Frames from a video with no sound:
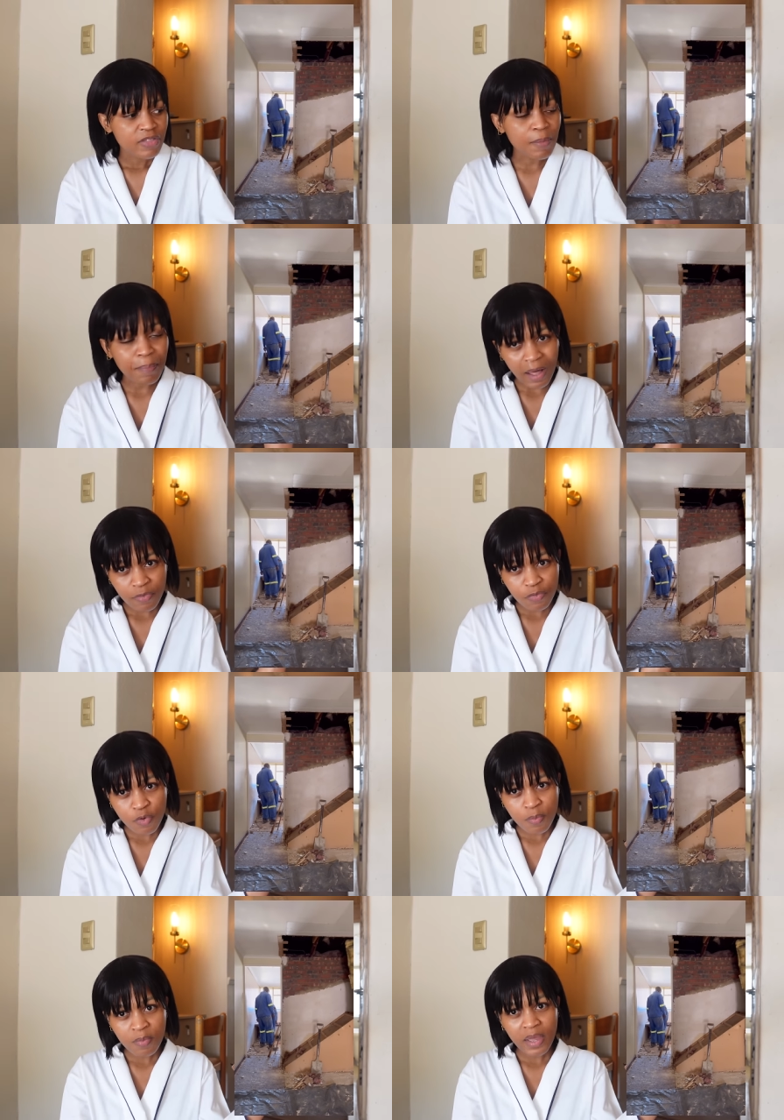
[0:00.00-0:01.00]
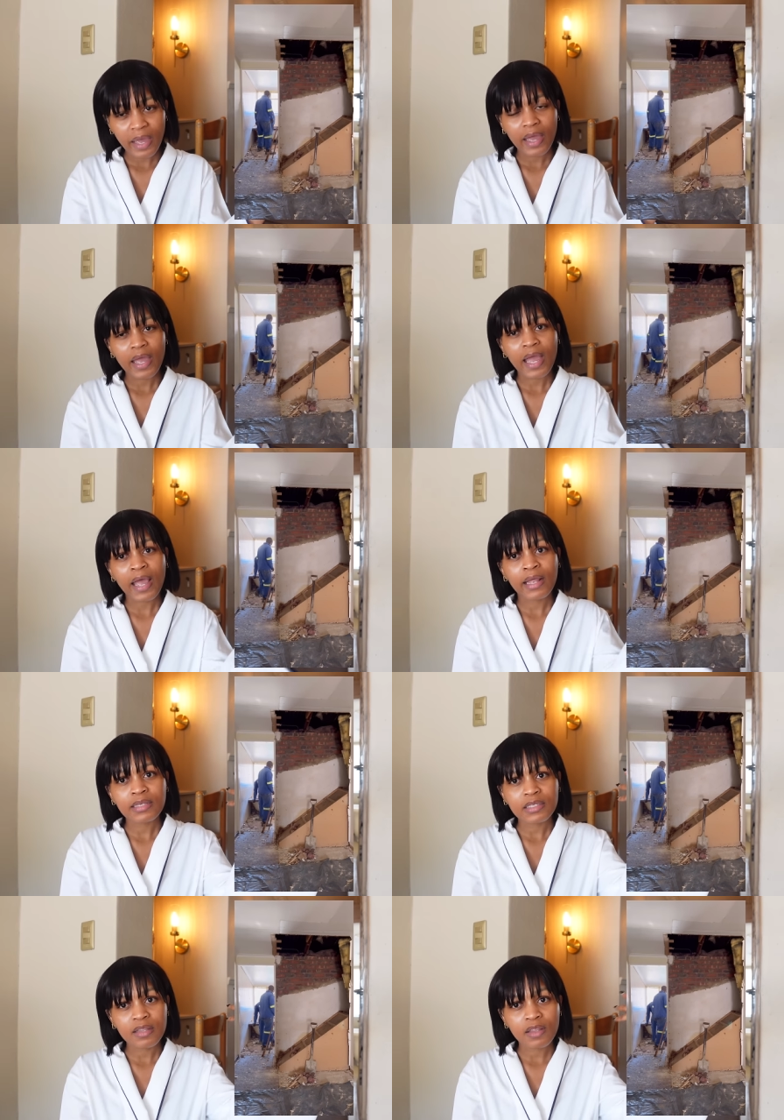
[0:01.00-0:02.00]
the bathroom
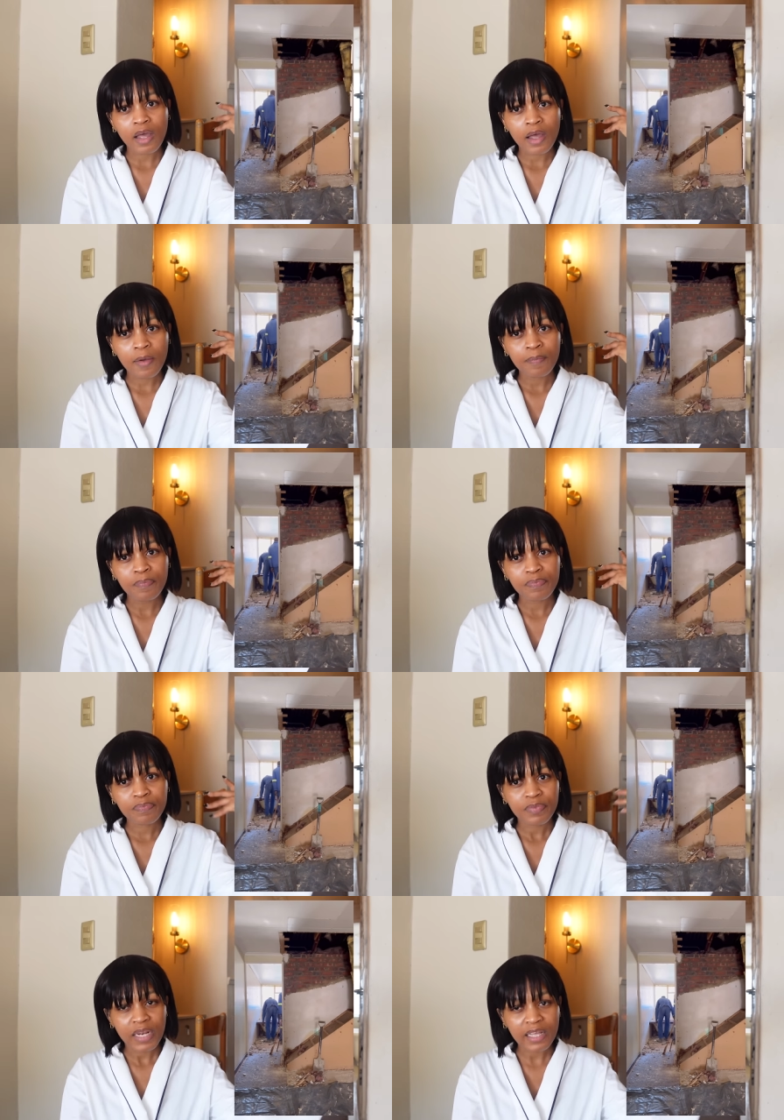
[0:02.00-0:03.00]
and the um,